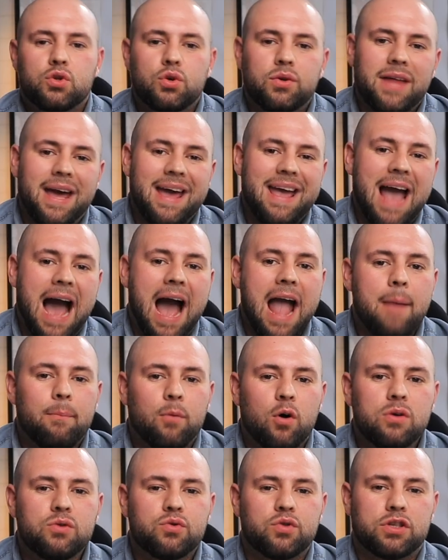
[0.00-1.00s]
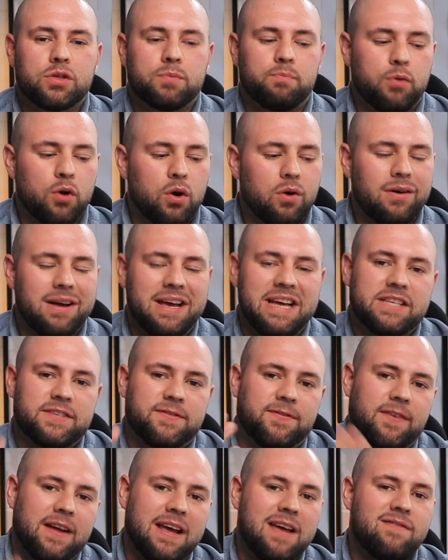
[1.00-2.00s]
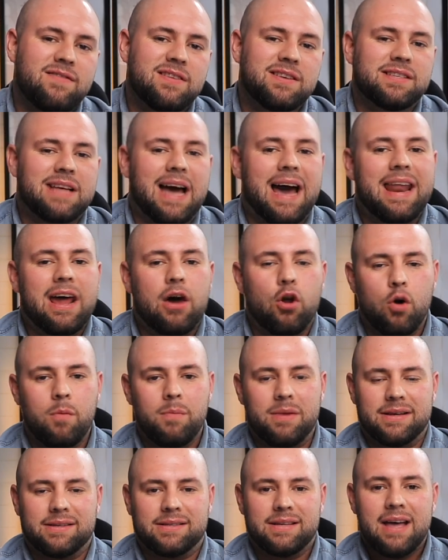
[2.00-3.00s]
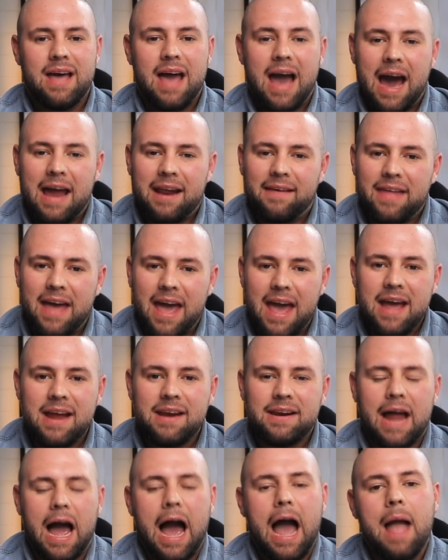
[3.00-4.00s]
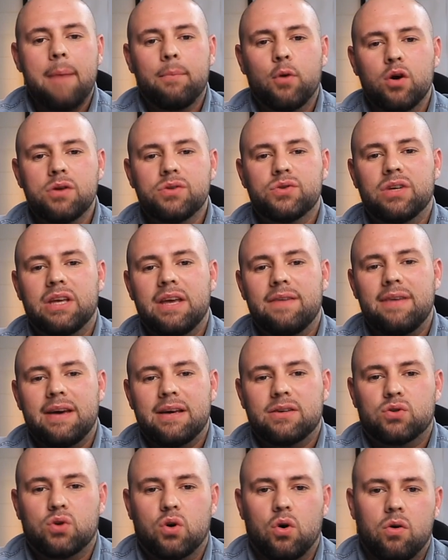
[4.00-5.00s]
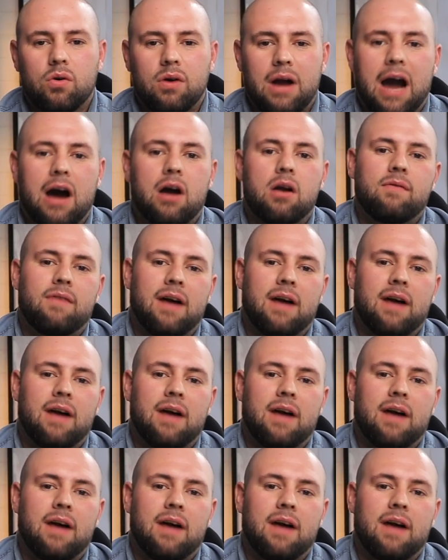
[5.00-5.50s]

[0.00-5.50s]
Today I am going to explore its flavors and aromas, and at the end I am going to give it a score out of